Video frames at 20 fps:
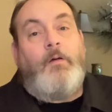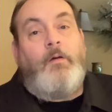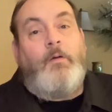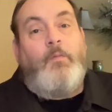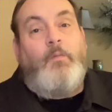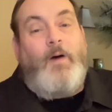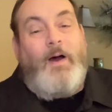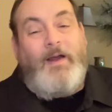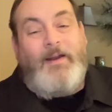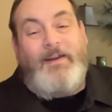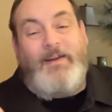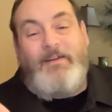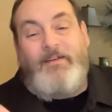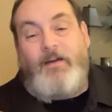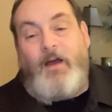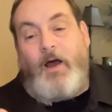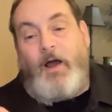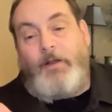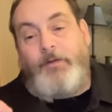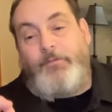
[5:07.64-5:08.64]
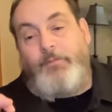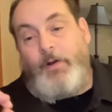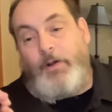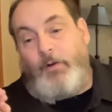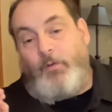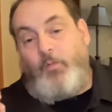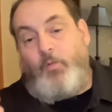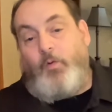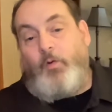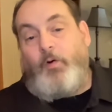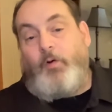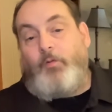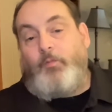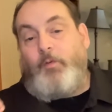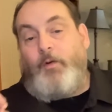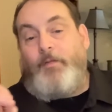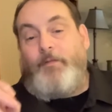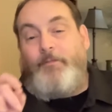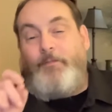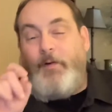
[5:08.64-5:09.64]
Why did God create a world
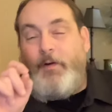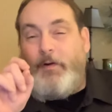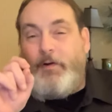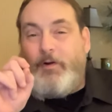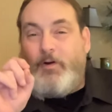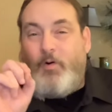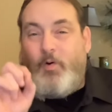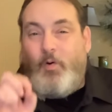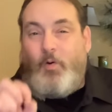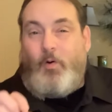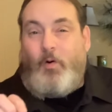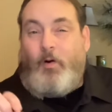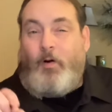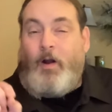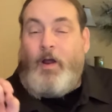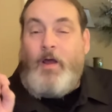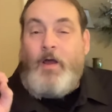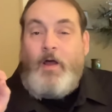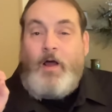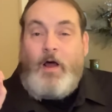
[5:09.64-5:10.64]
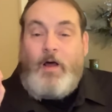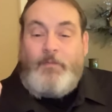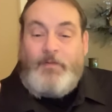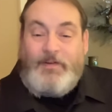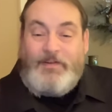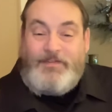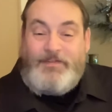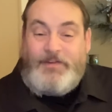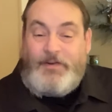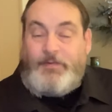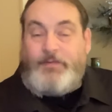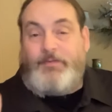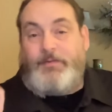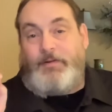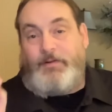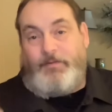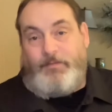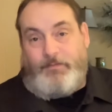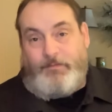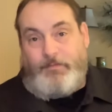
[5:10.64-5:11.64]
where the very core of
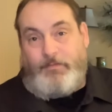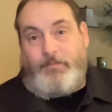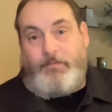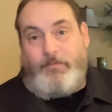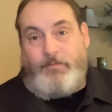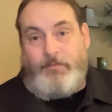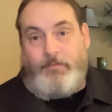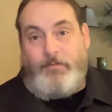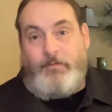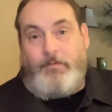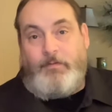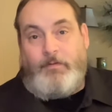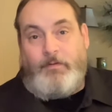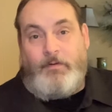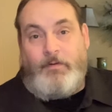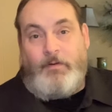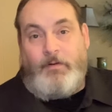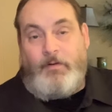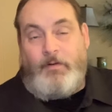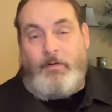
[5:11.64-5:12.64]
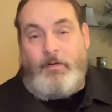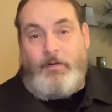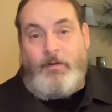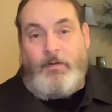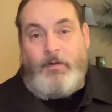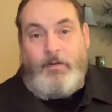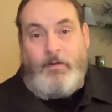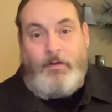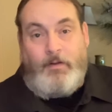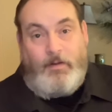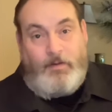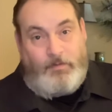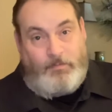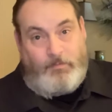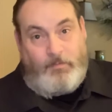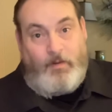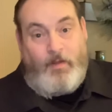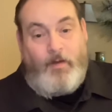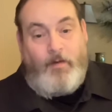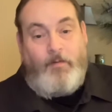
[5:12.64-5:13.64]
existence is
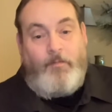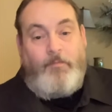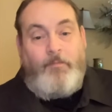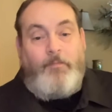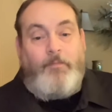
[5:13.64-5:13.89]
love?